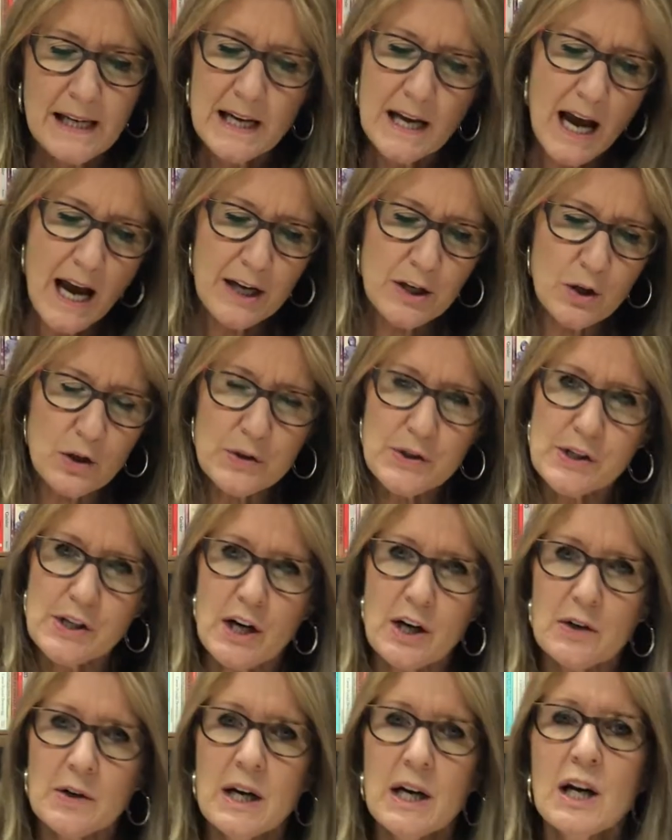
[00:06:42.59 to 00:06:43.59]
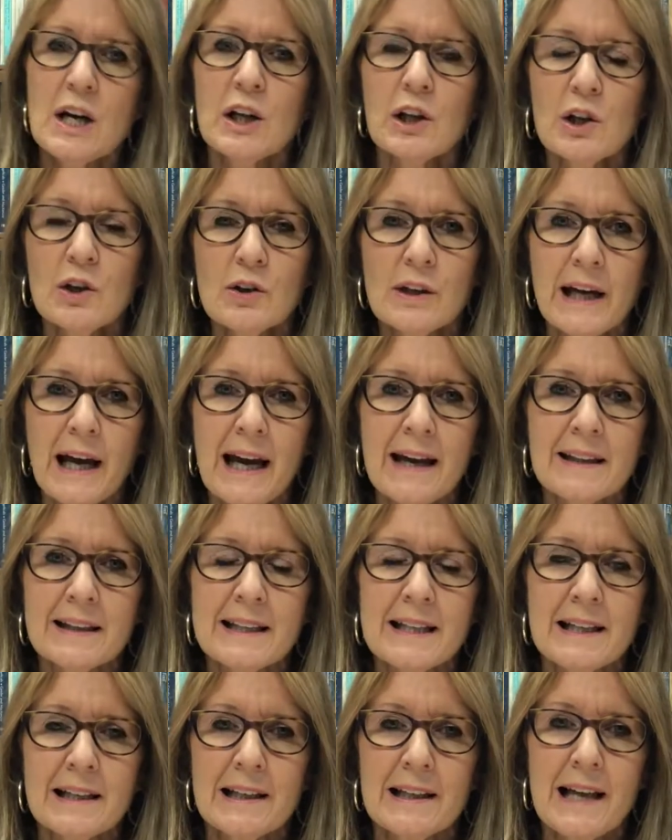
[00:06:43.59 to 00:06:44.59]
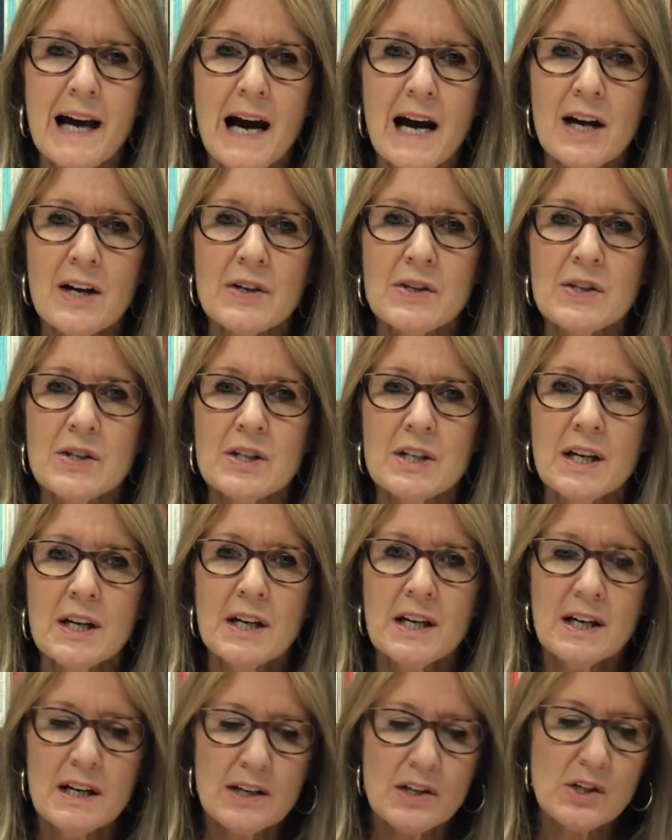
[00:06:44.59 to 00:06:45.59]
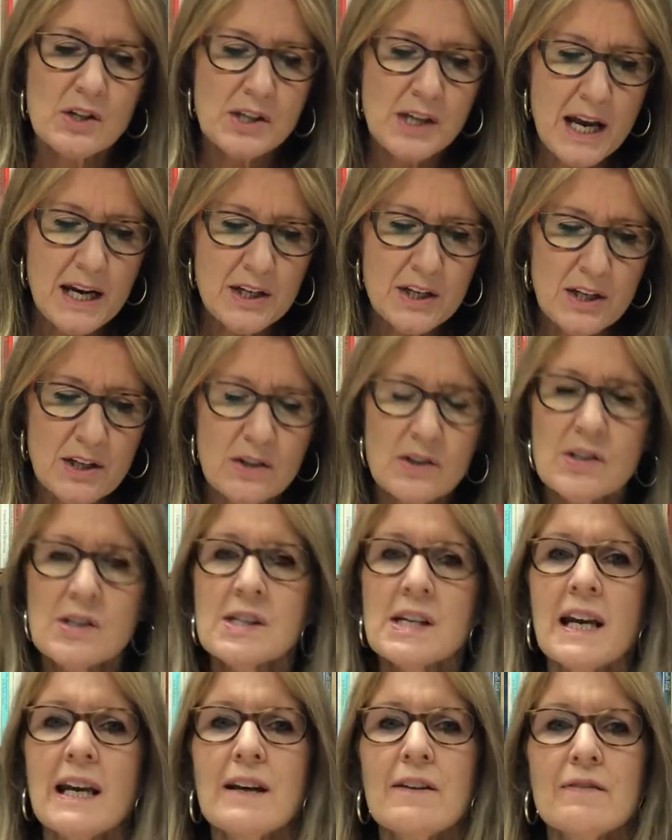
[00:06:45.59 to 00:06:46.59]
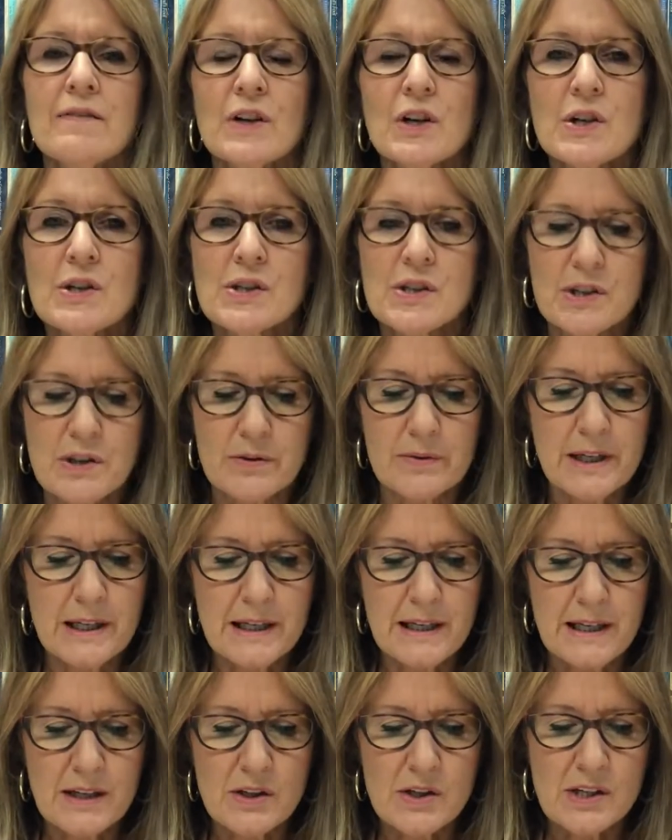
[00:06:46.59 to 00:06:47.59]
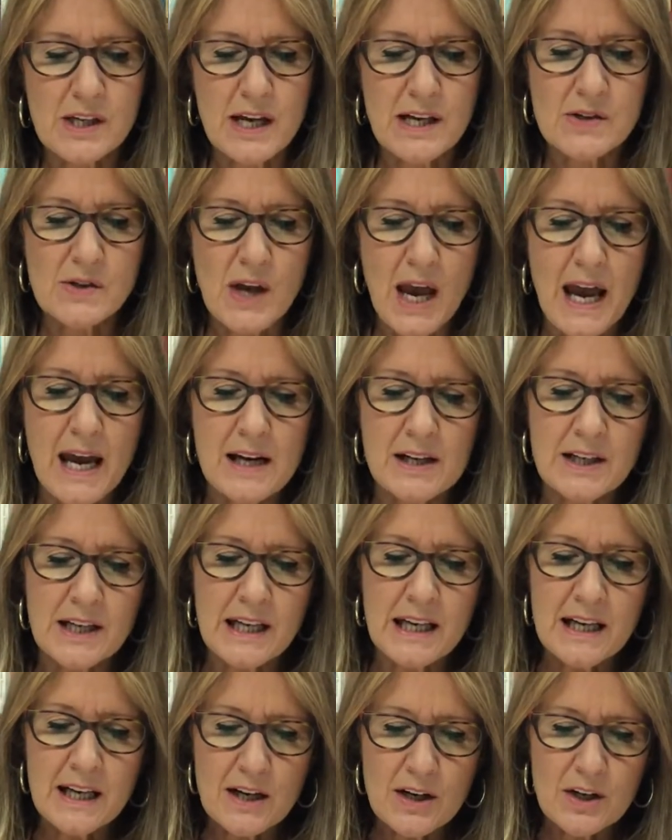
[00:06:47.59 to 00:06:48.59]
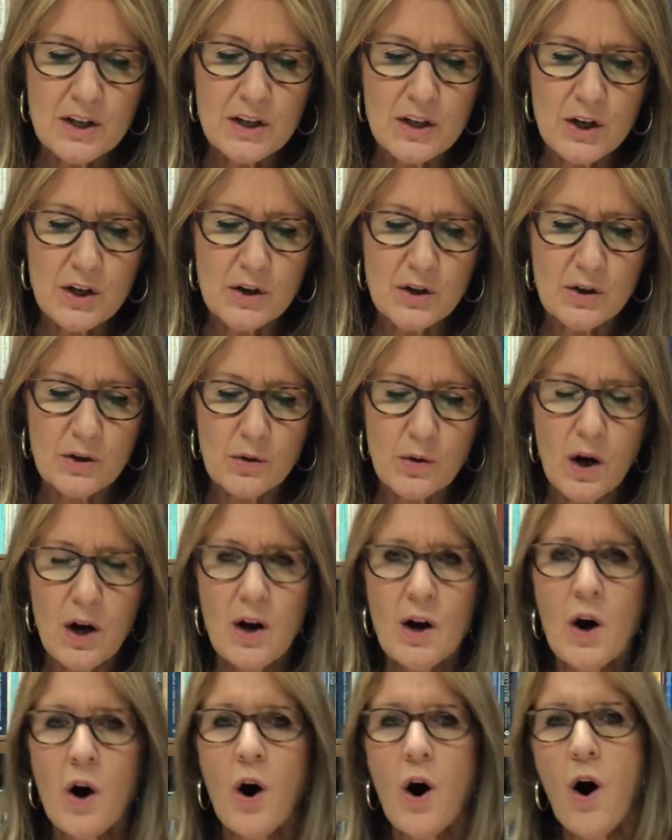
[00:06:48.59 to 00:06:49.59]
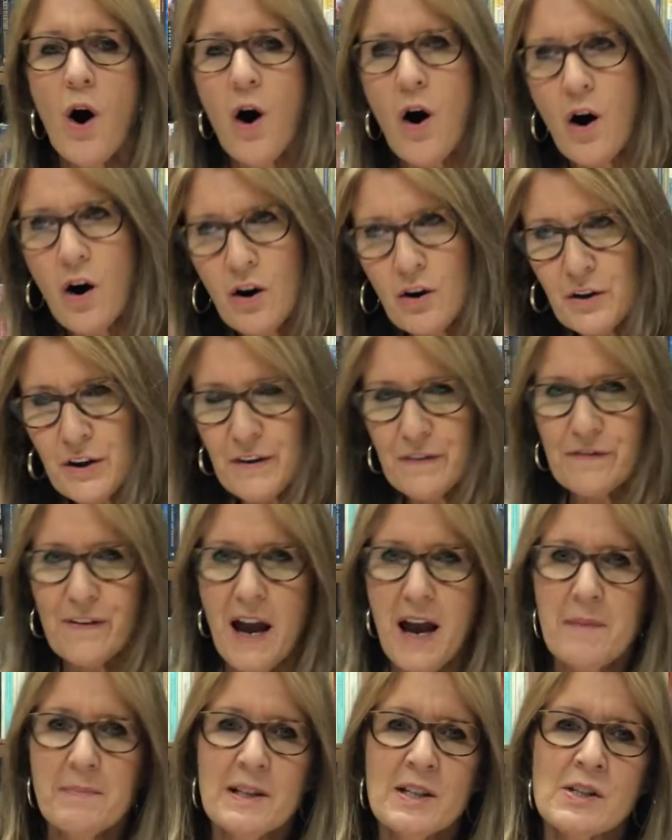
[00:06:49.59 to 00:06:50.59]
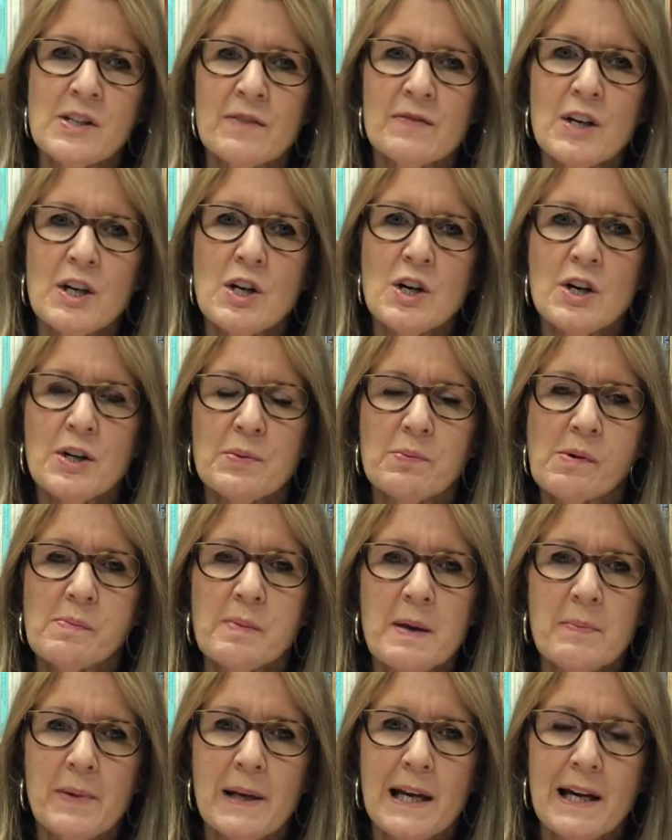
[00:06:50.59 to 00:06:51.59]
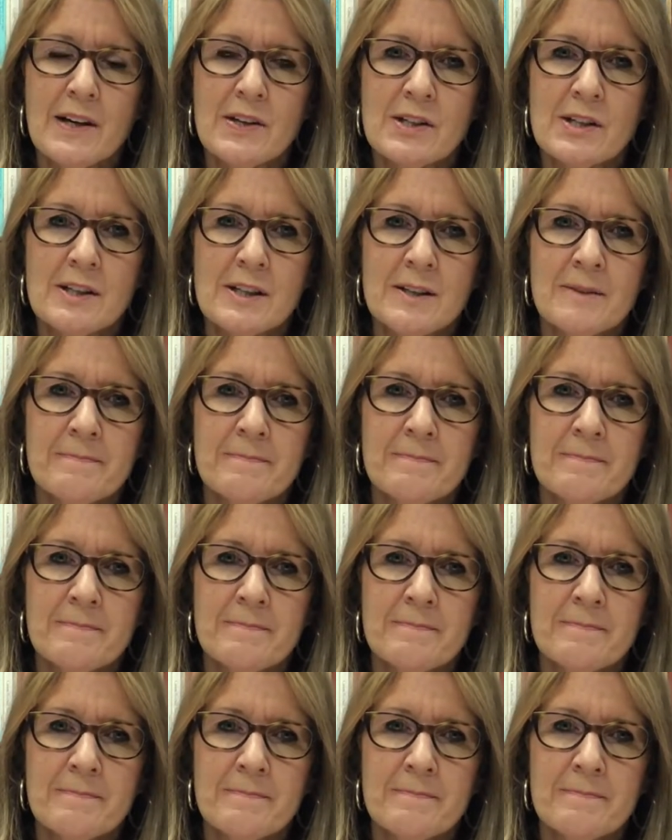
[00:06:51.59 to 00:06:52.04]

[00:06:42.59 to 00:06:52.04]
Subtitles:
And also look at the last sentence in verse 3. It says, "And in you all the families of the earth will be blessed."